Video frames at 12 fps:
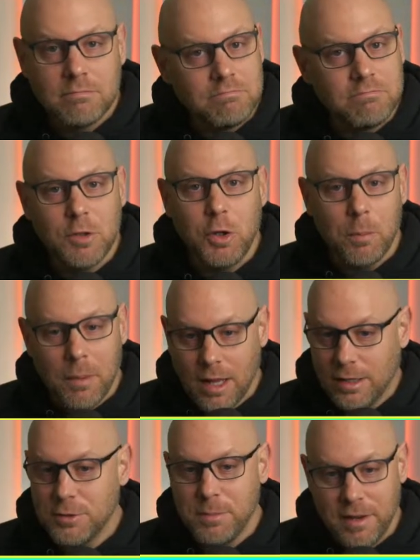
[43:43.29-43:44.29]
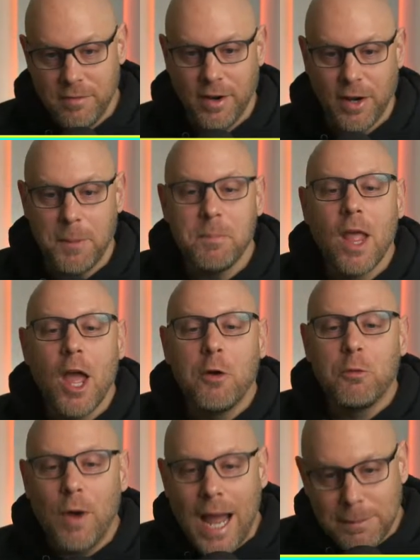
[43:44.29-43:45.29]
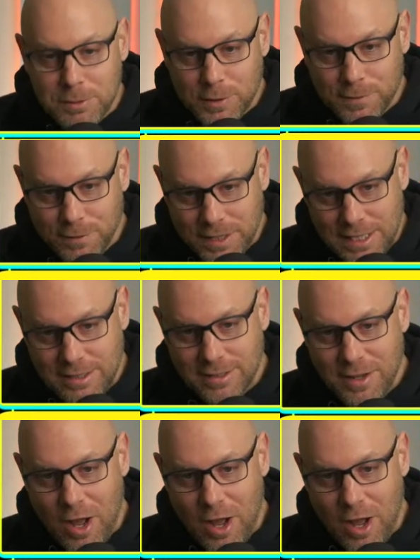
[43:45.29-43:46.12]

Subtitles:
Your mileage may vary. Raptor Fleet,